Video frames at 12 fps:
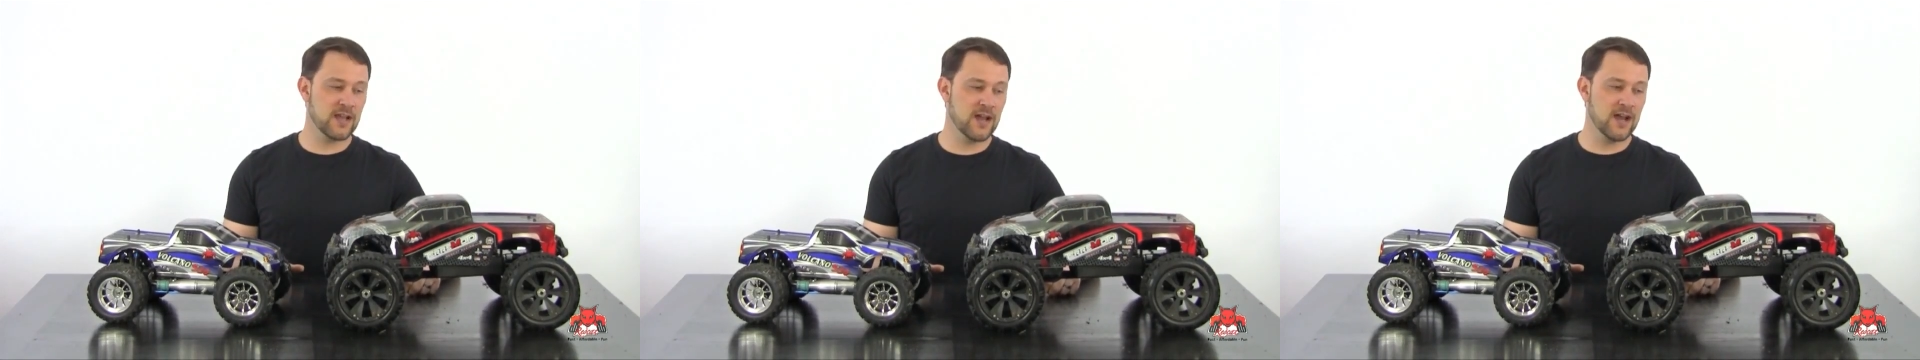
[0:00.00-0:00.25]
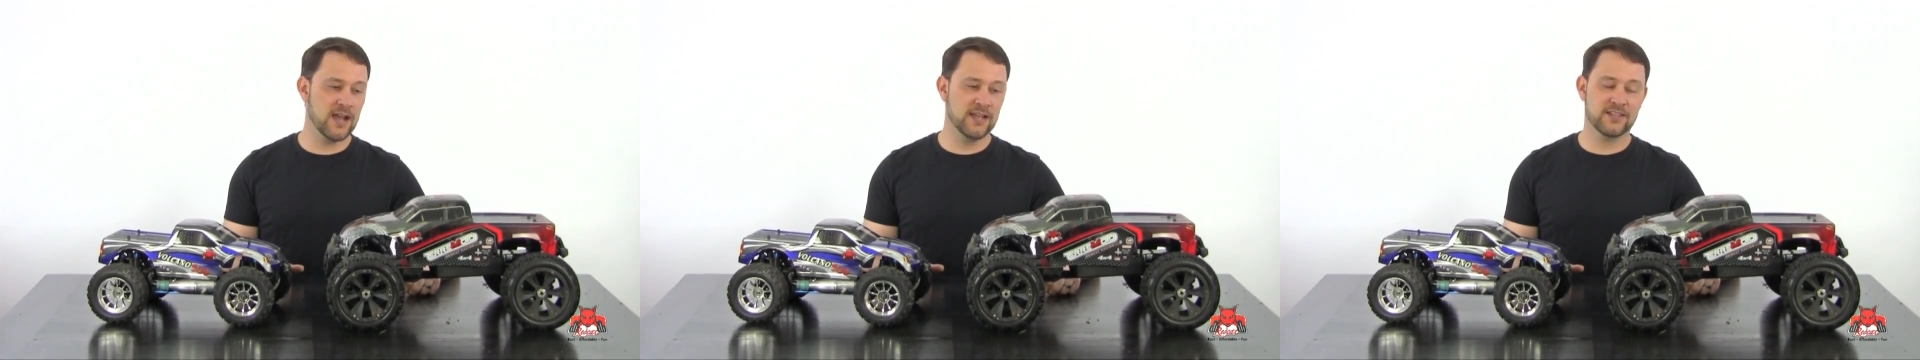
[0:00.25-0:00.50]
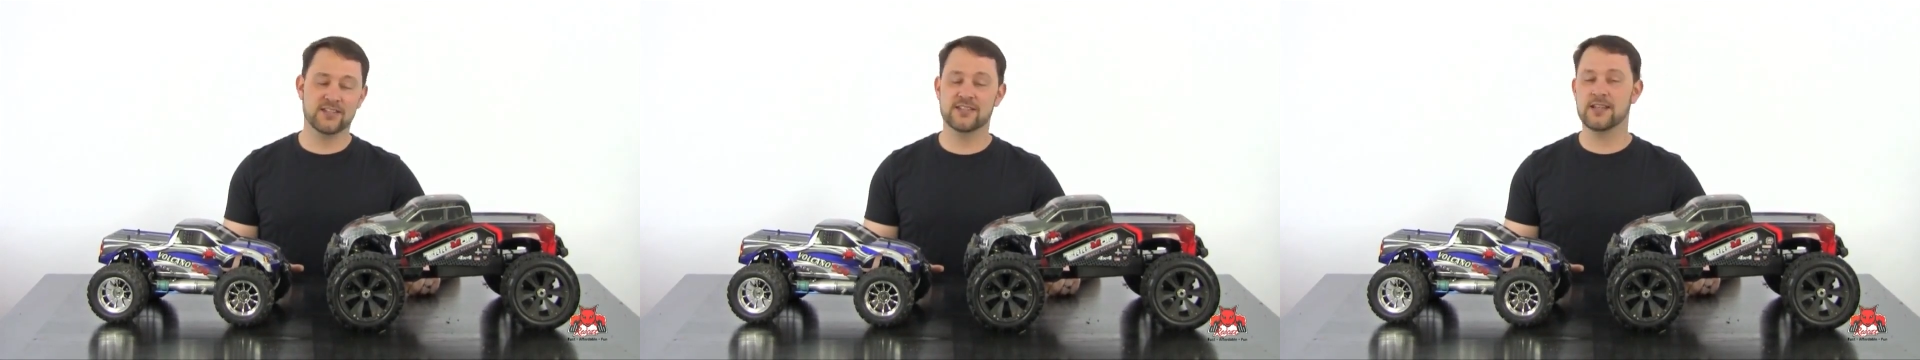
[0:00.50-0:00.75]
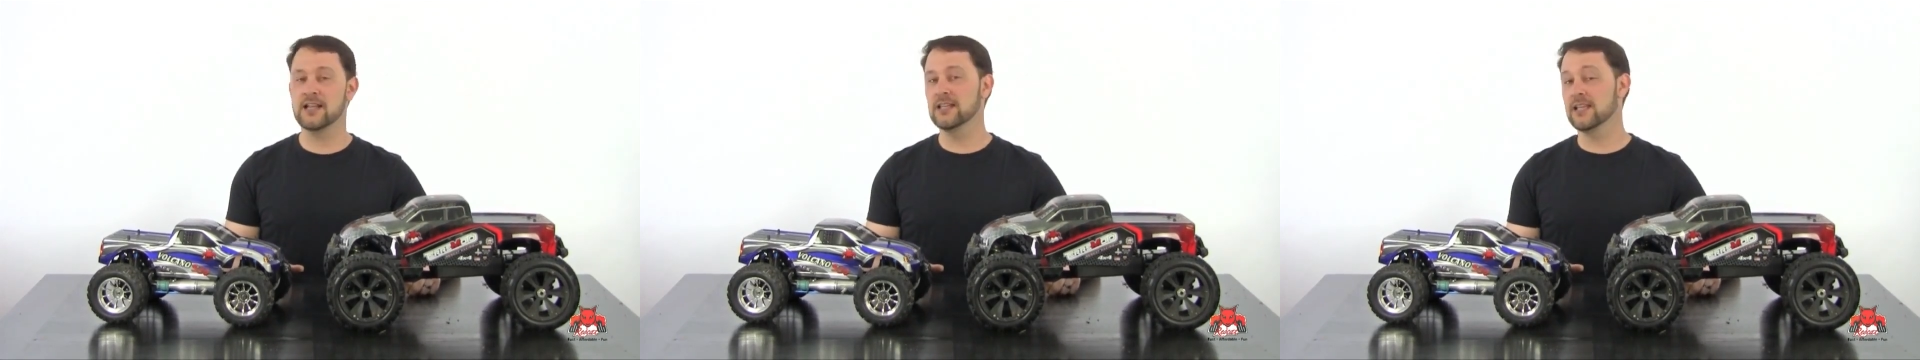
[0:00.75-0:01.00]
It's
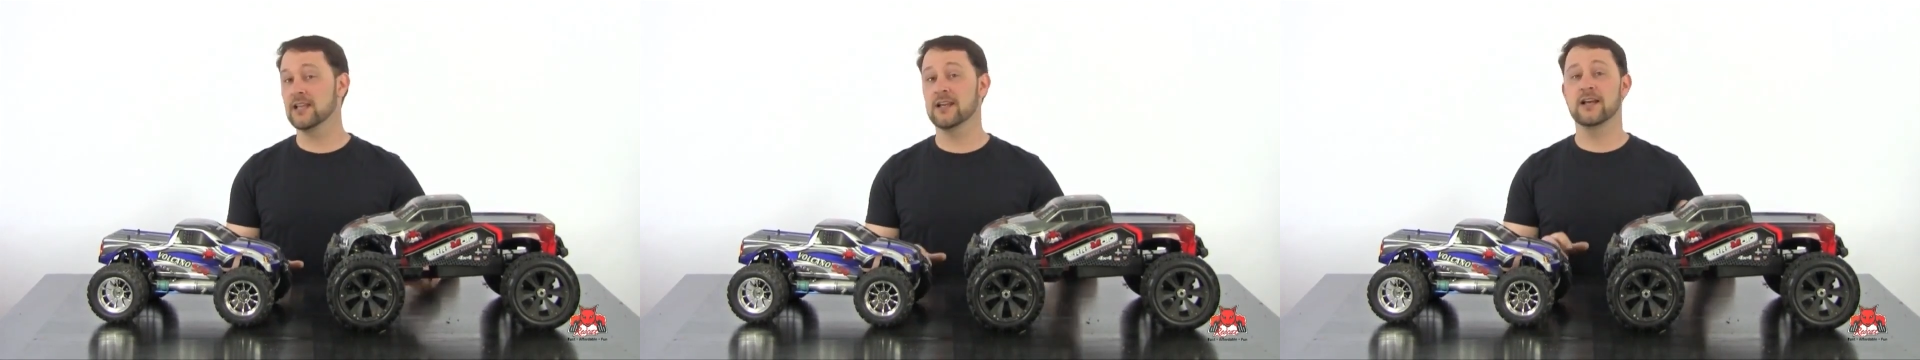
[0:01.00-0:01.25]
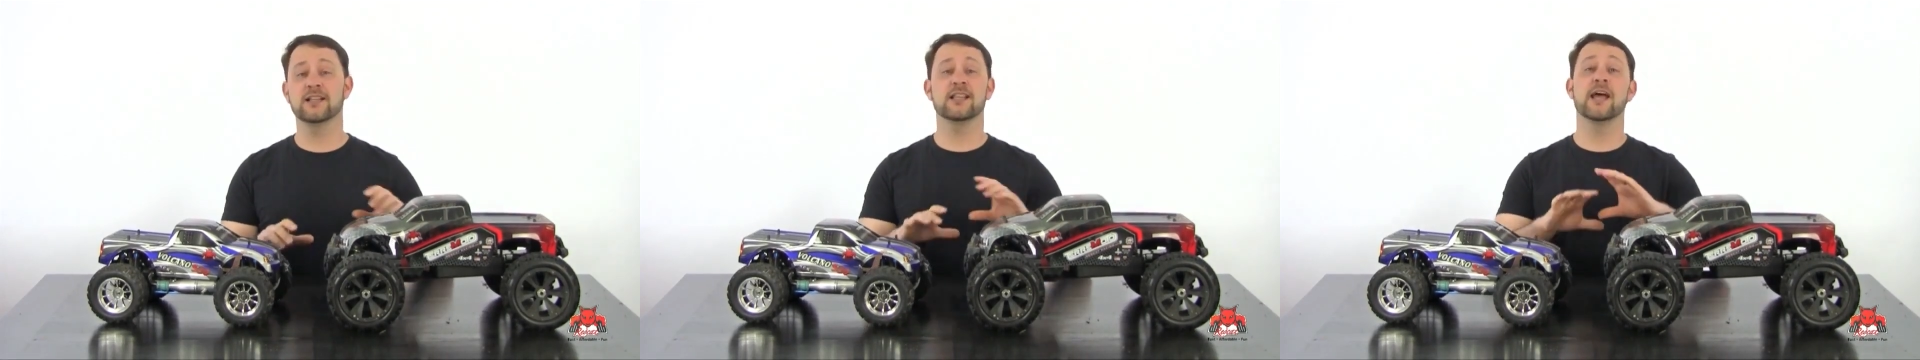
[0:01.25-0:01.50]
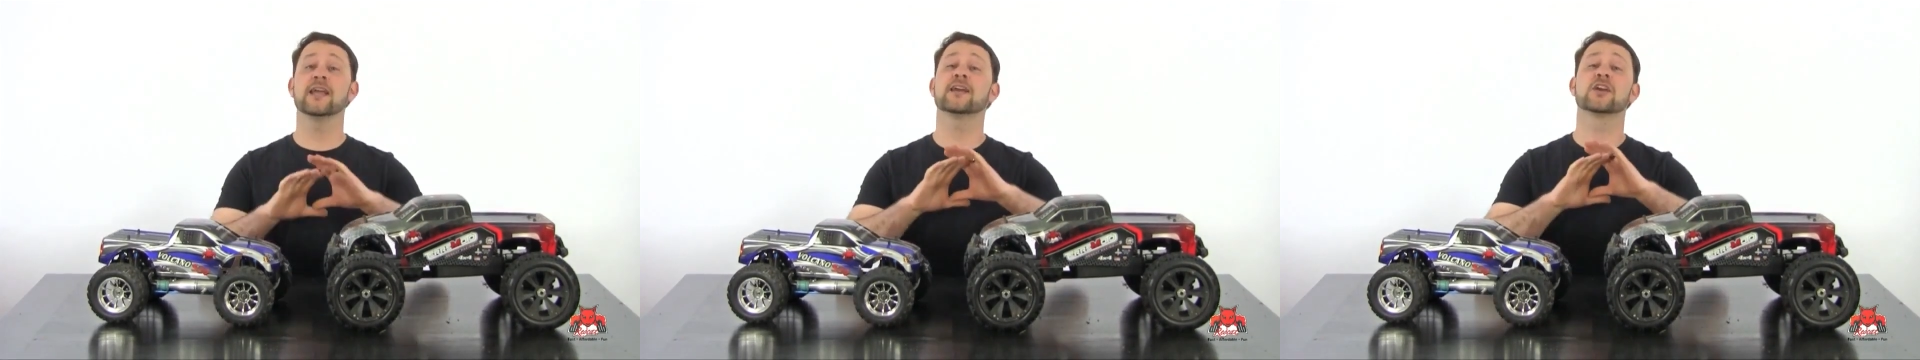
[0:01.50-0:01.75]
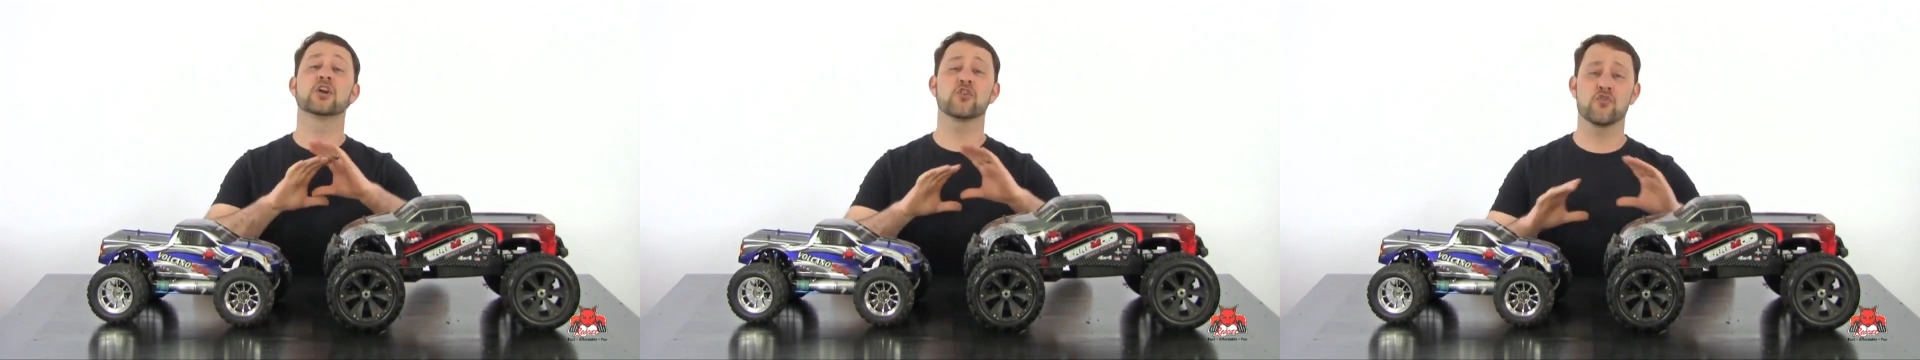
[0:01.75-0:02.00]
selling like
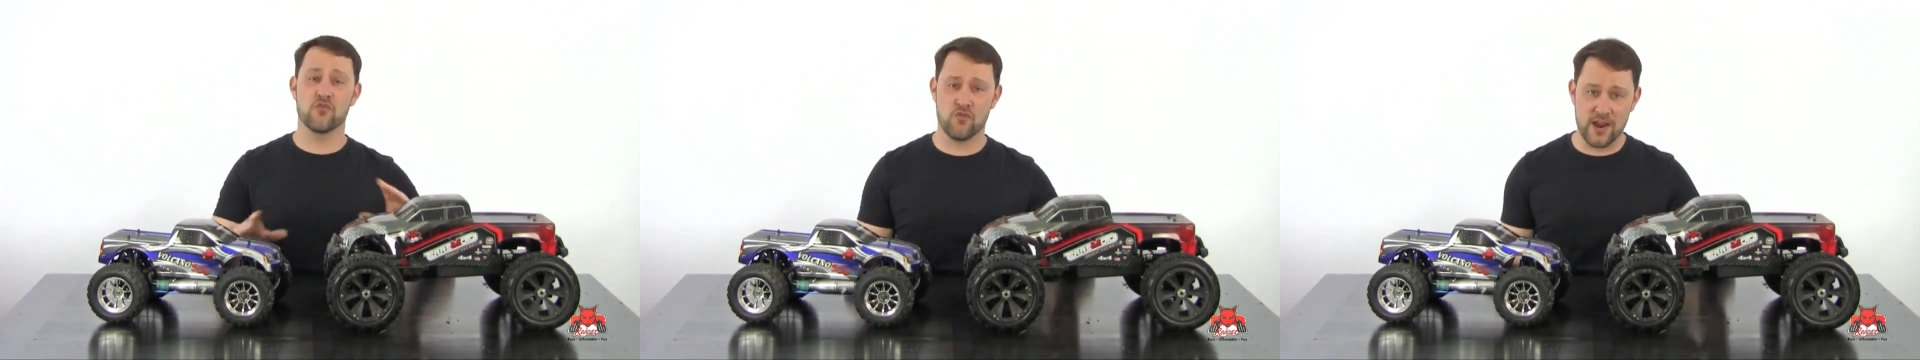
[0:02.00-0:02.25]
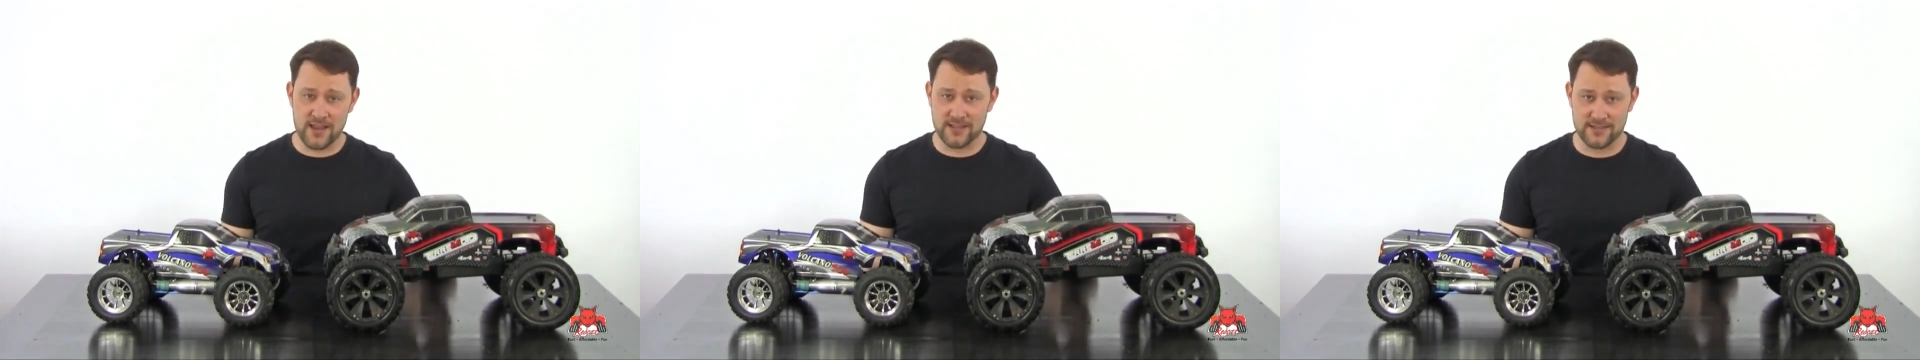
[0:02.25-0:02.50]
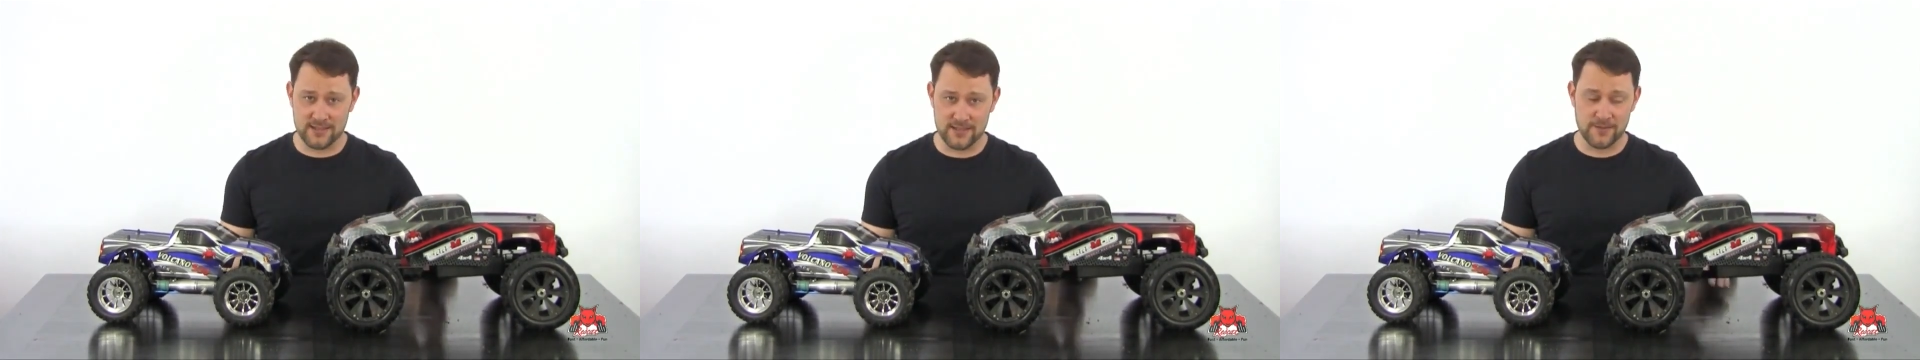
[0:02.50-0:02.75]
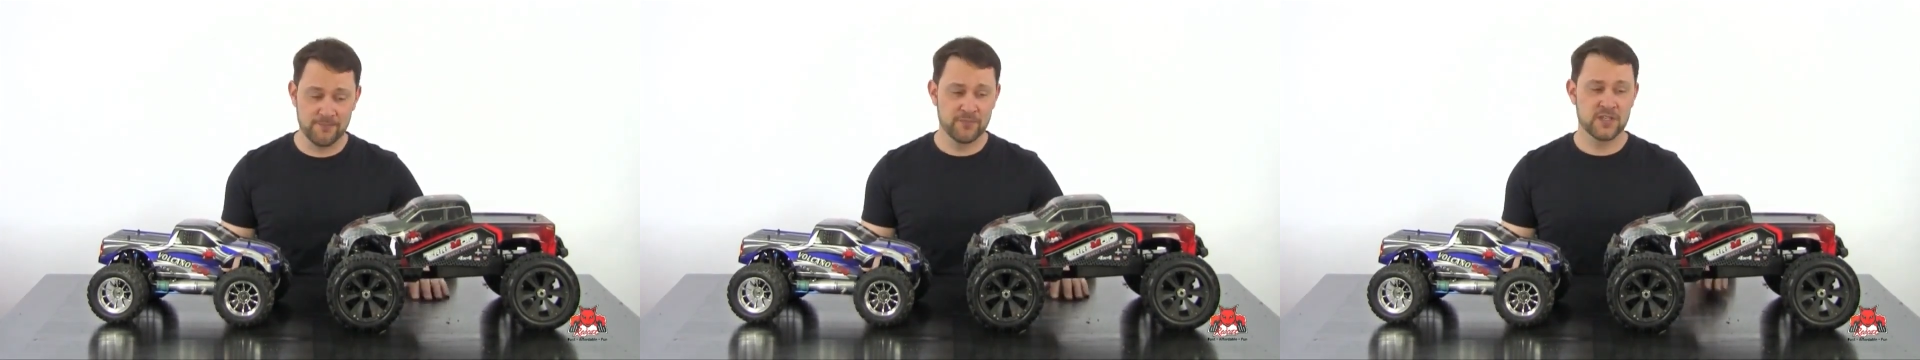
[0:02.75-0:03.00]
crazy.